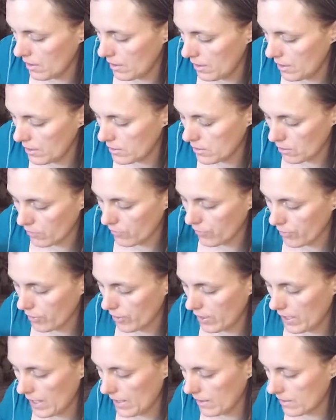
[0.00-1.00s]
It's
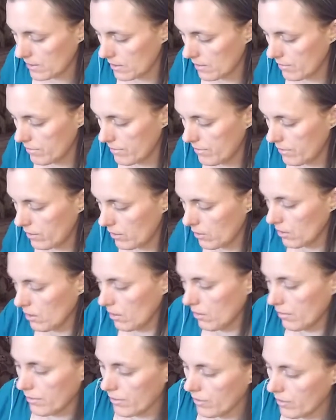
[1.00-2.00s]
overreactive. You're
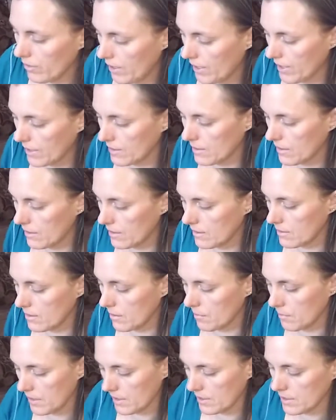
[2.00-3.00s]
overreacting to something.